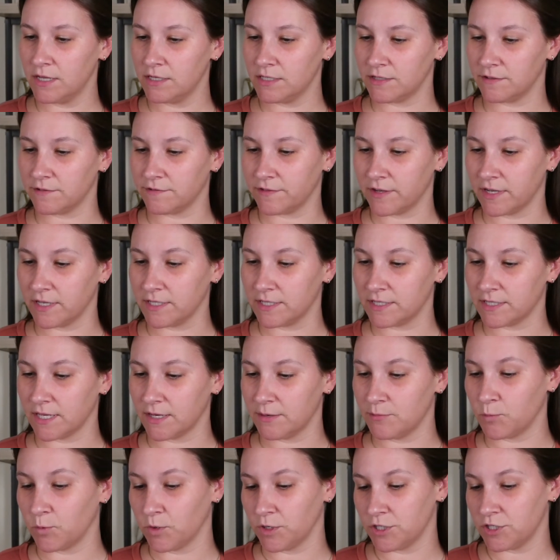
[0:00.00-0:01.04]
Defense
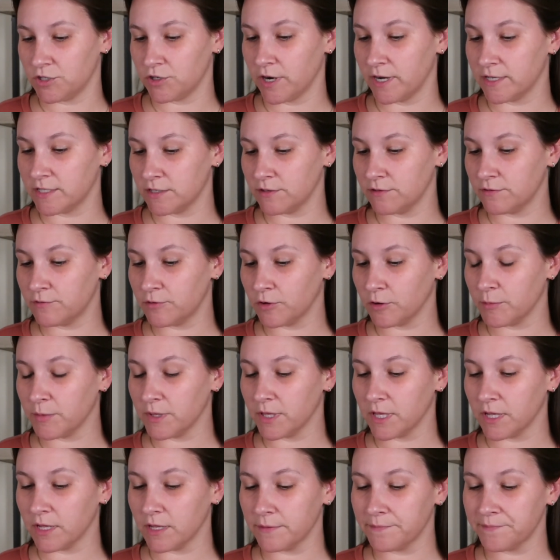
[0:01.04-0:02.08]
and Moisturizing
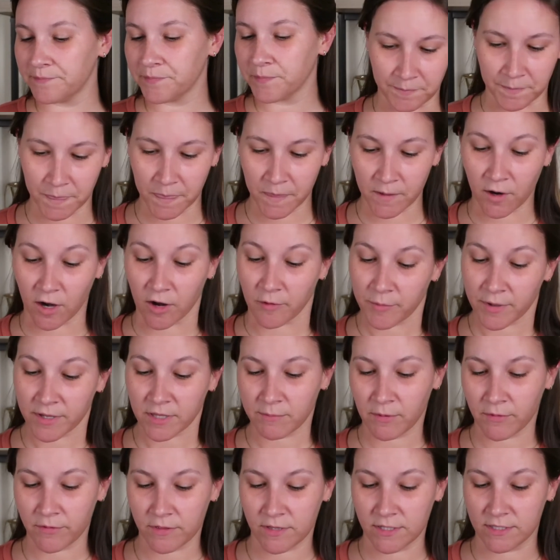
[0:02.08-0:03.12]
Formula. I
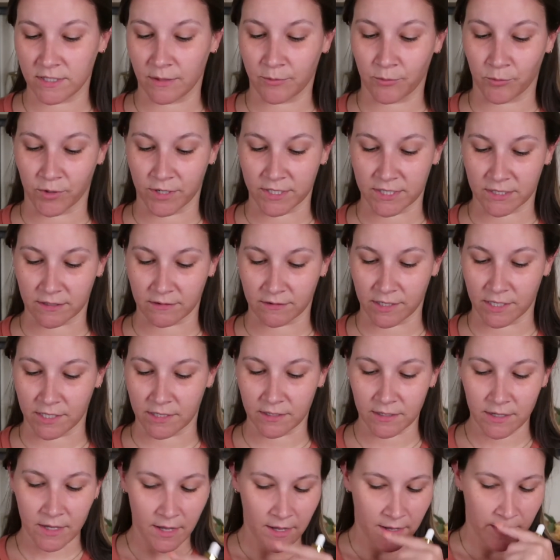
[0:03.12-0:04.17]
picked both of these up recently.